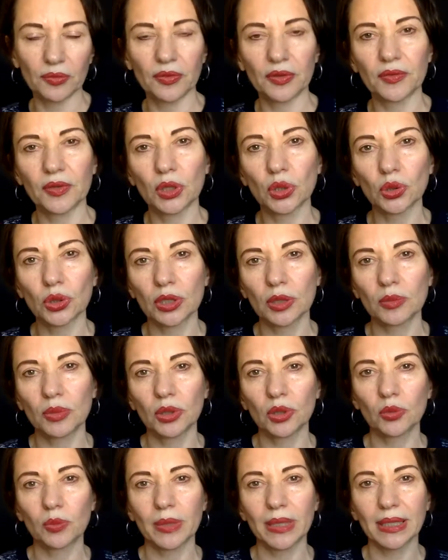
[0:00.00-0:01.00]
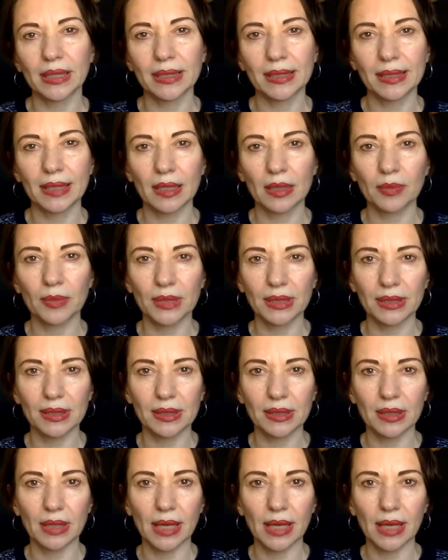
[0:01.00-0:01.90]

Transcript: when we're talking about back segments